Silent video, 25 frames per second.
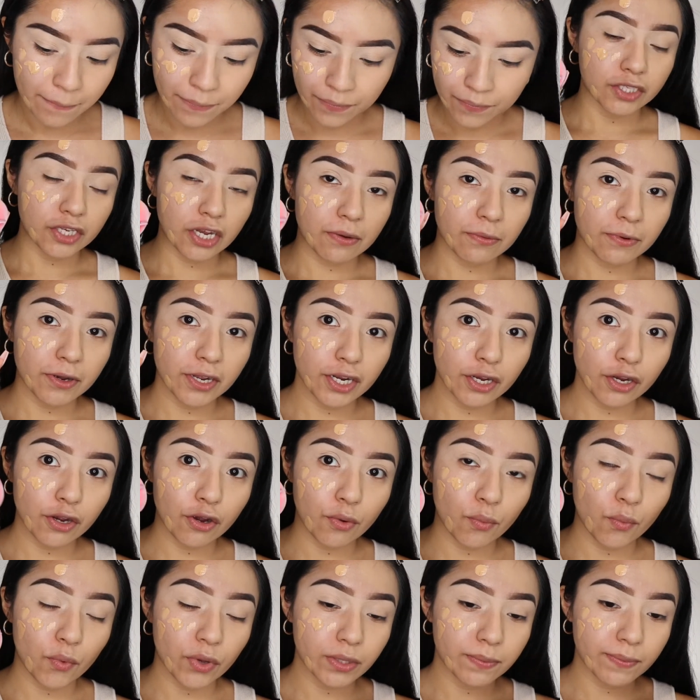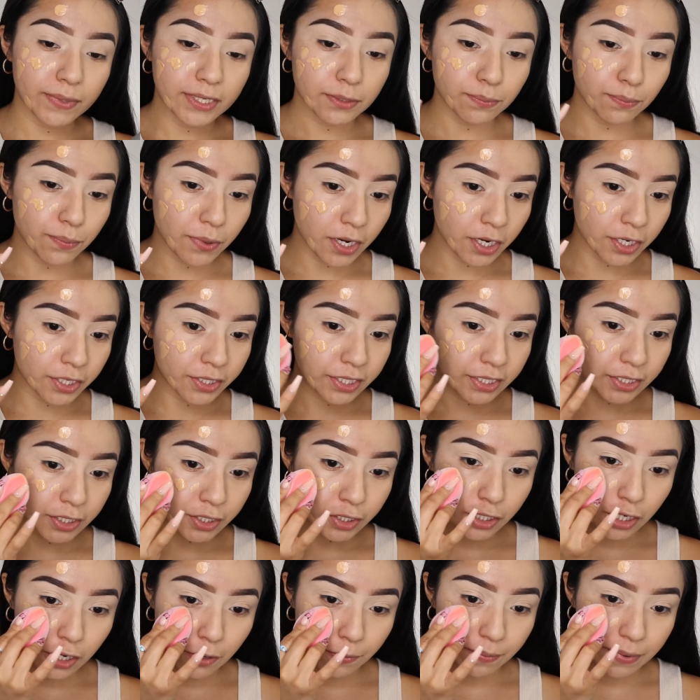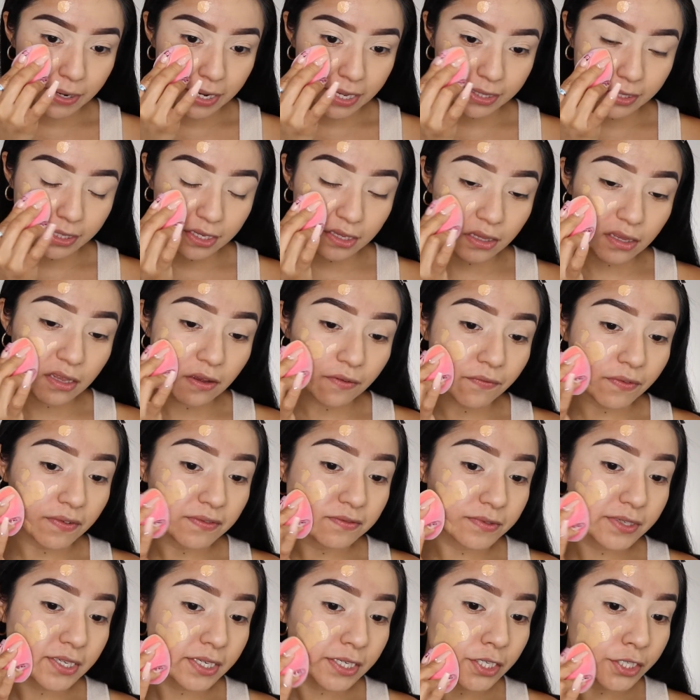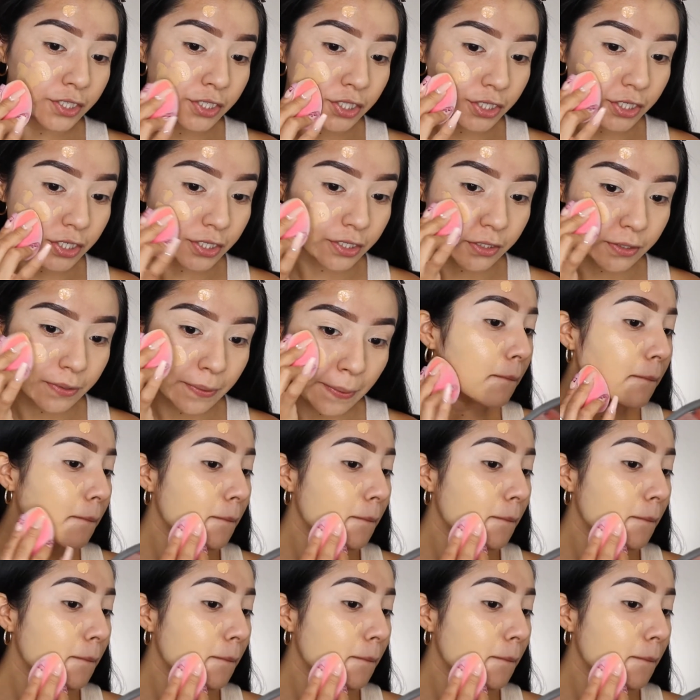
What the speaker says: So I'm gonna go with my sponge and start blending the foundation.